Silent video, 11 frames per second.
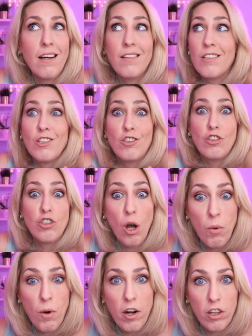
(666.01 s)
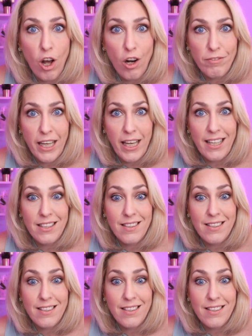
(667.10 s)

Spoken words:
So are a lot of kids.